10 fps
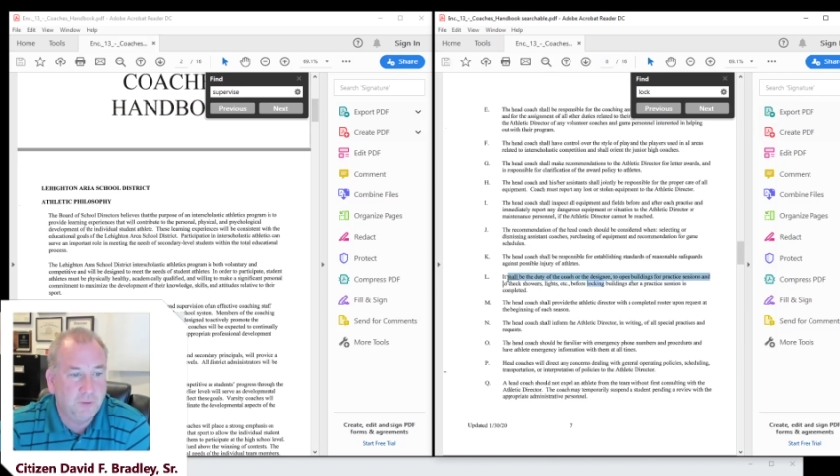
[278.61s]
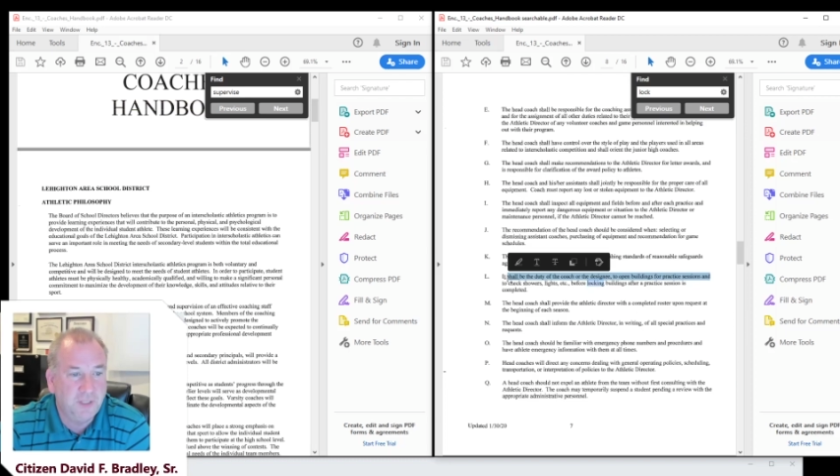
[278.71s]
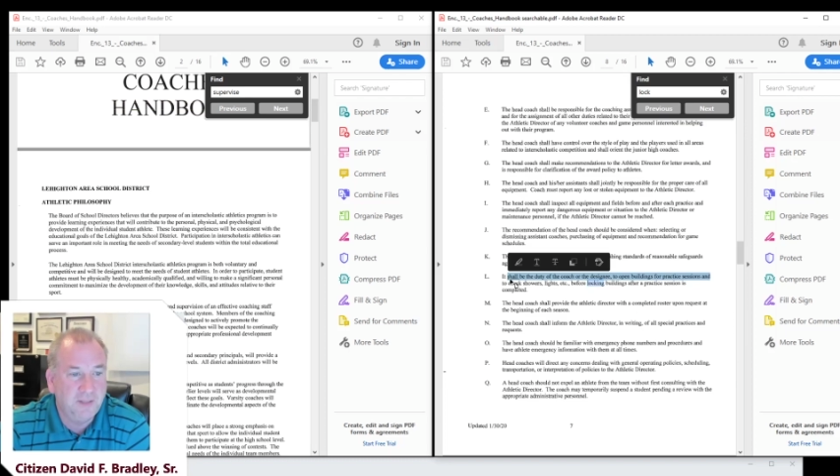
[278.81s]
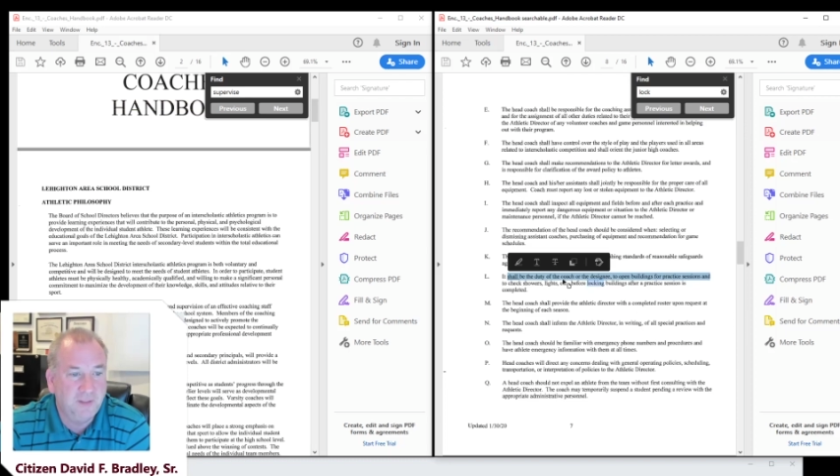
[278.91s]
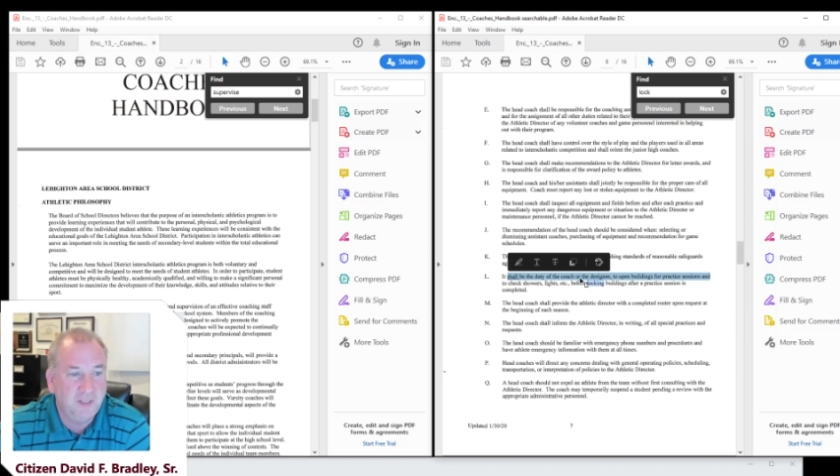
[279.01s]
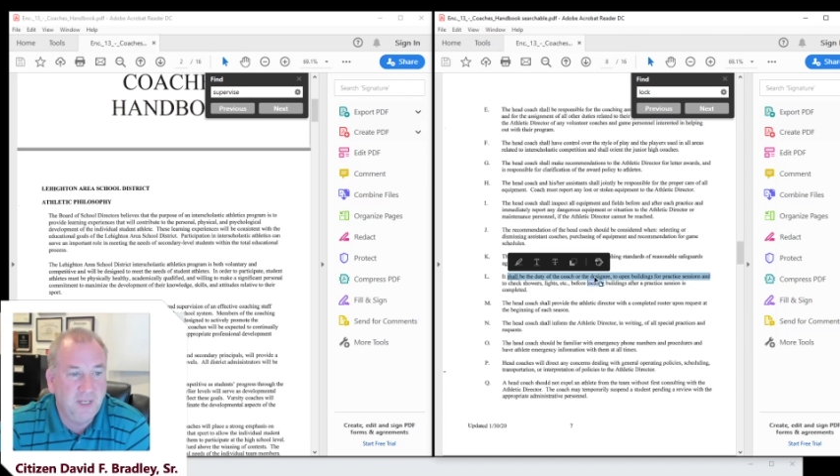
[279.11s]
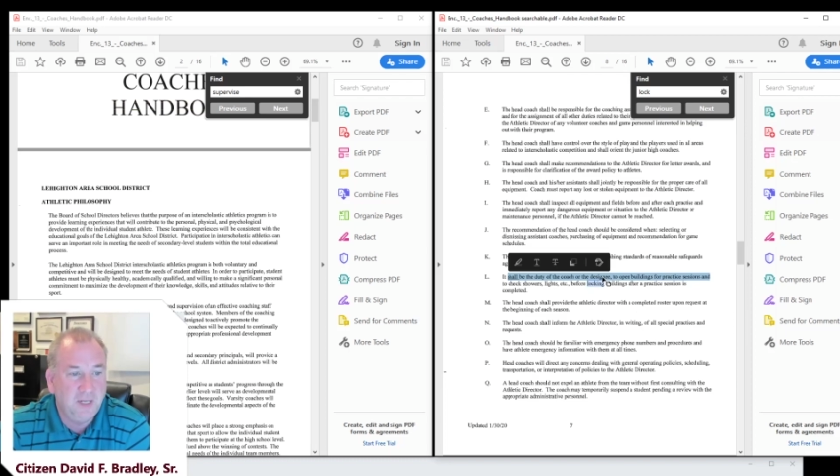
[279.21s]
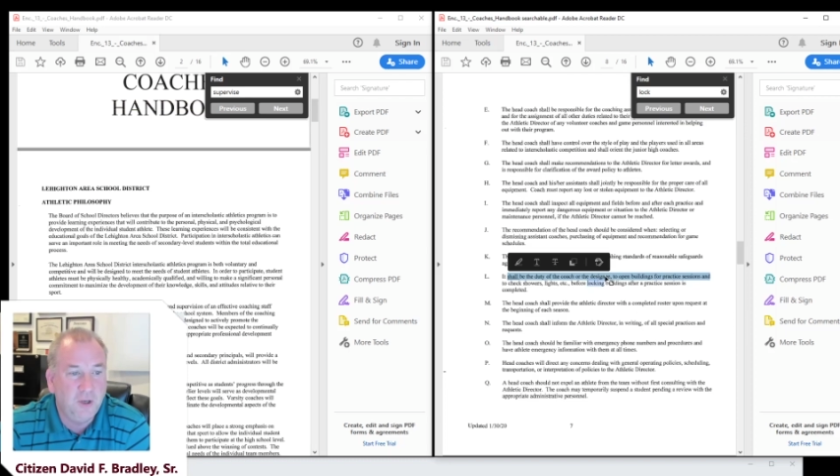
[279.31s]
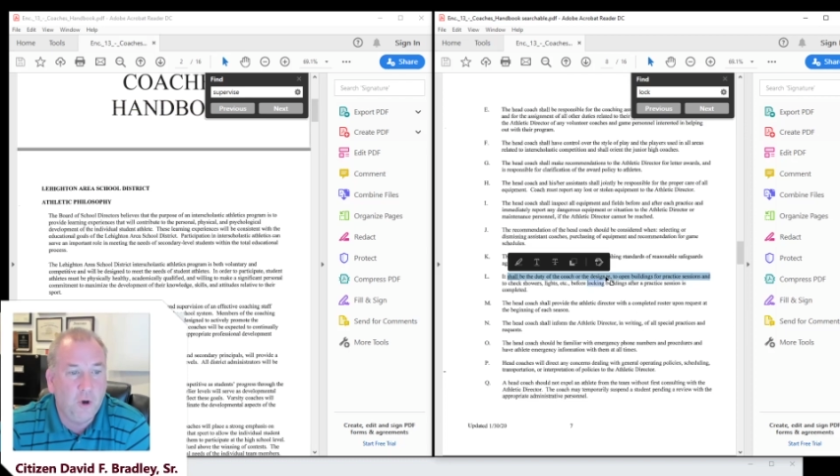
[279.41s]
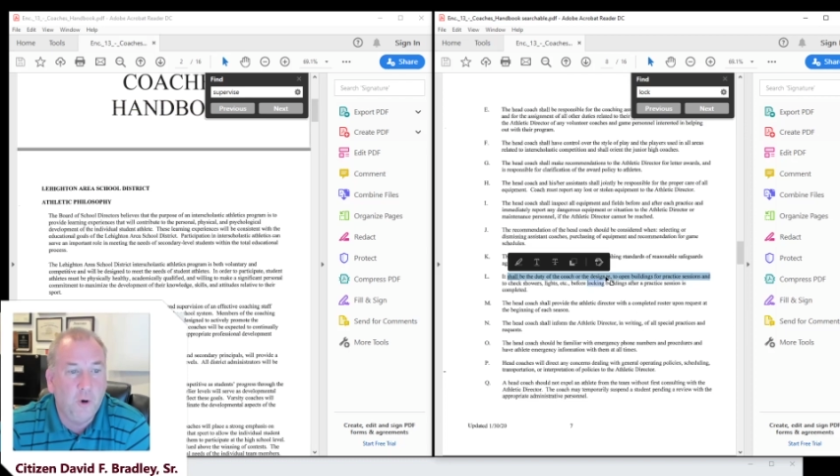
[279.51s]
designee
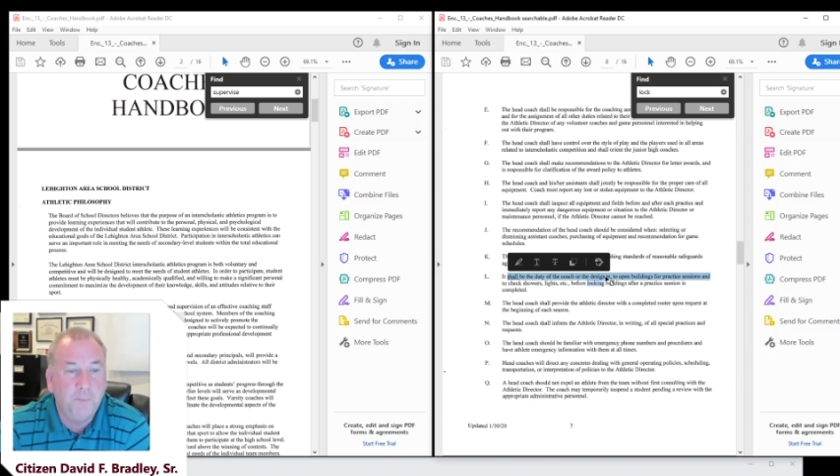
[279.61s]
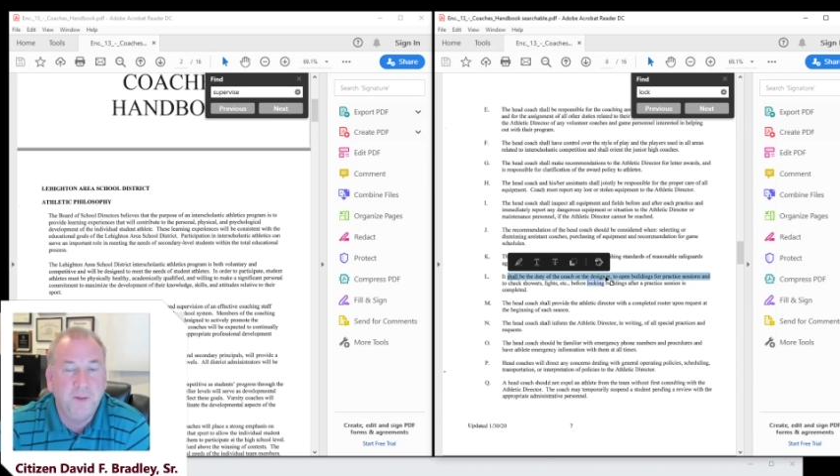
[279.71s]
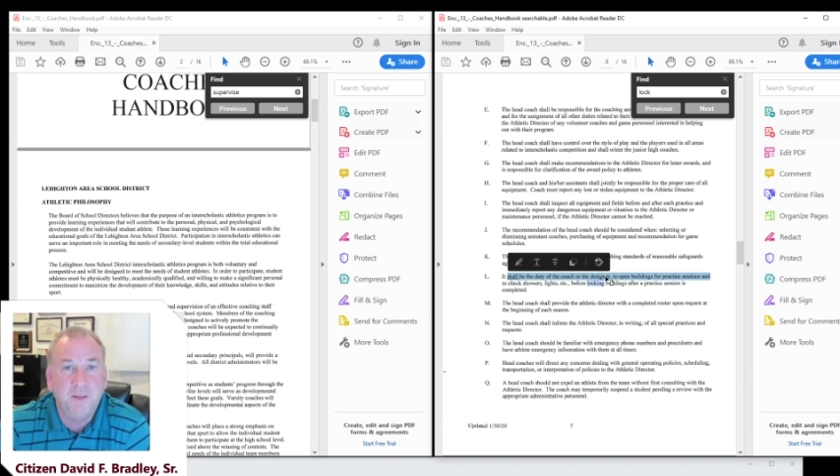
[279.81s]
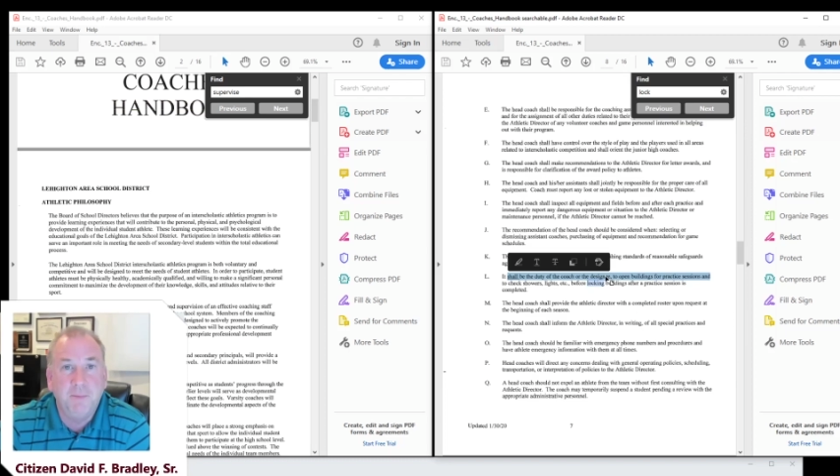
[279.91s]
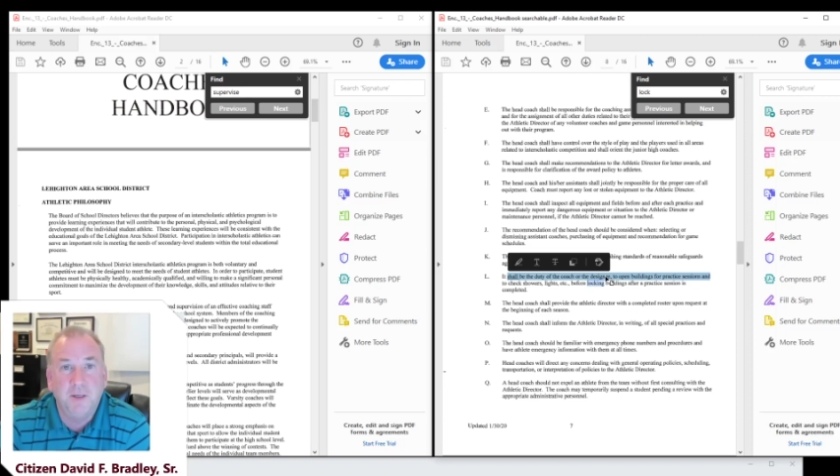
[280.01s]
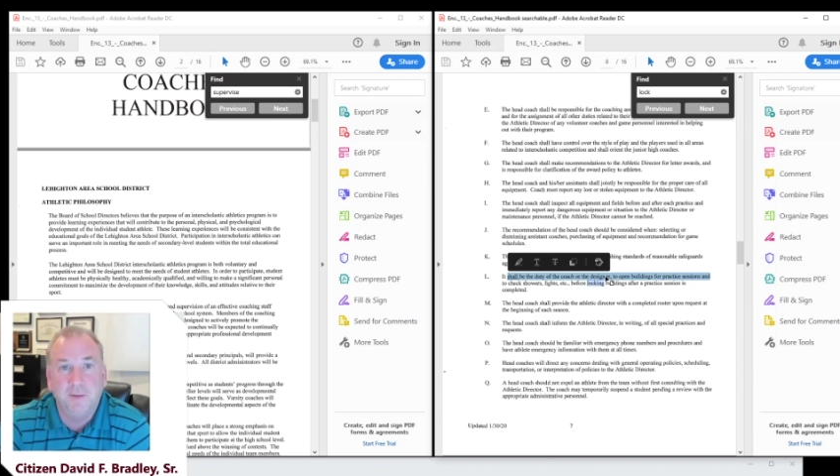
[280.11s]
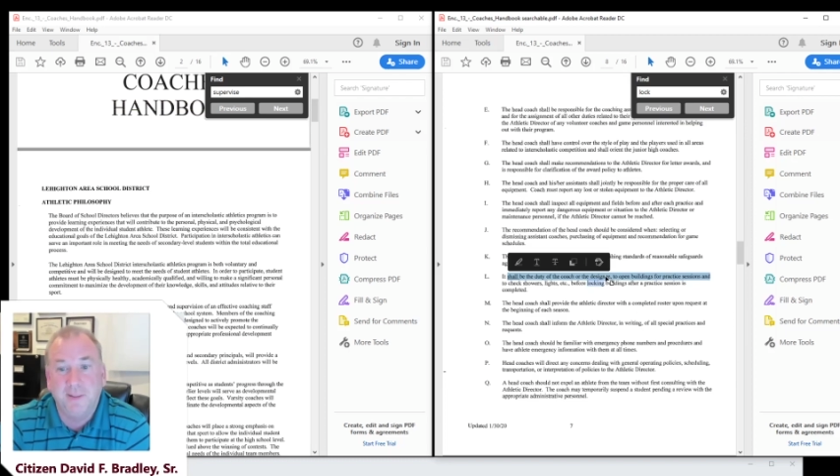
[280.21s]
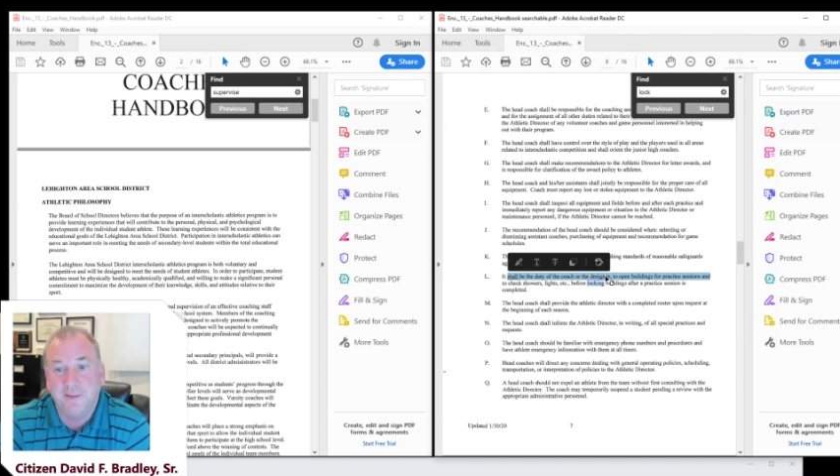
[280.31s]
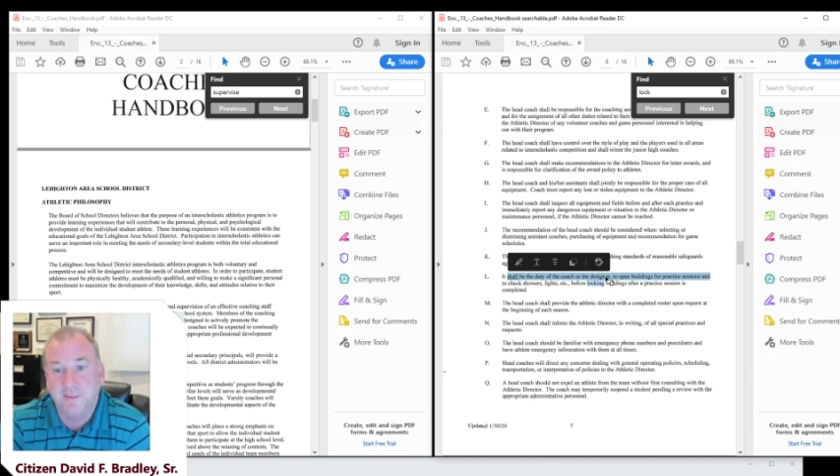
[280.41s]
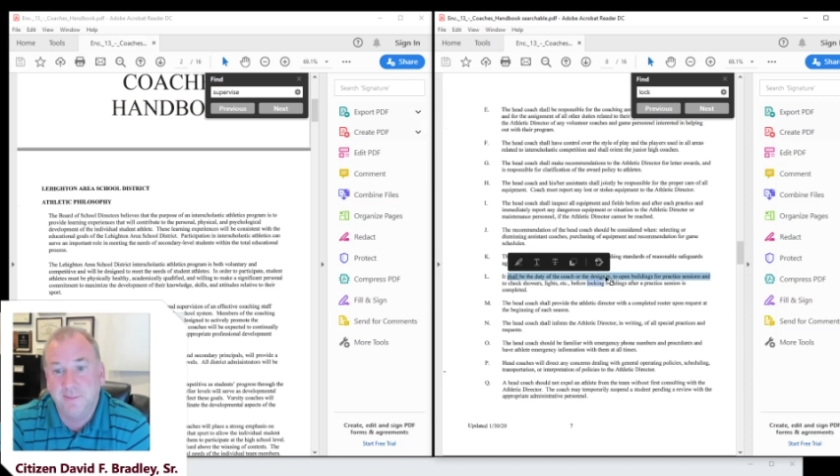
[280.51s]
to open the
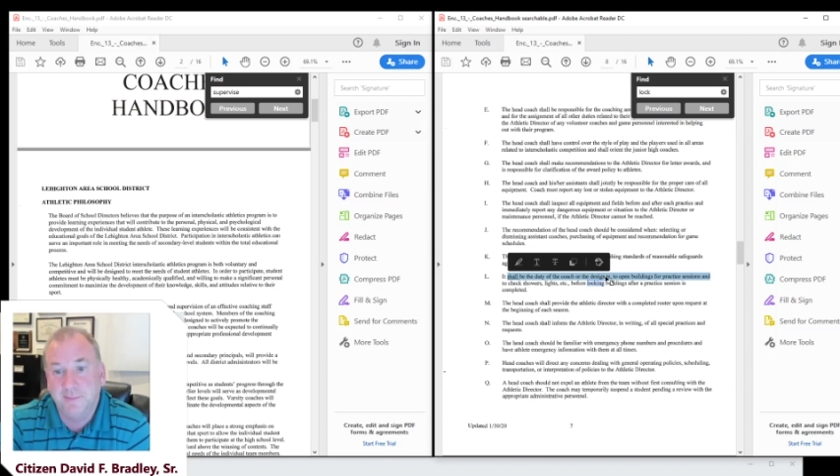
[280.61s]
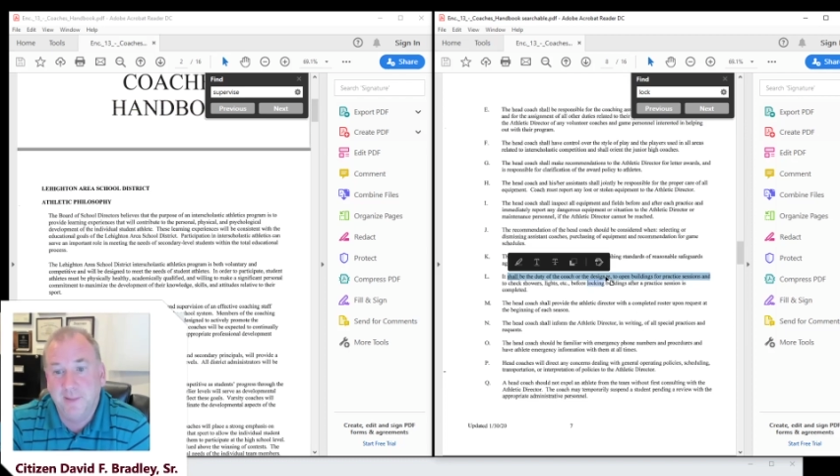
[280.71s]
buildings.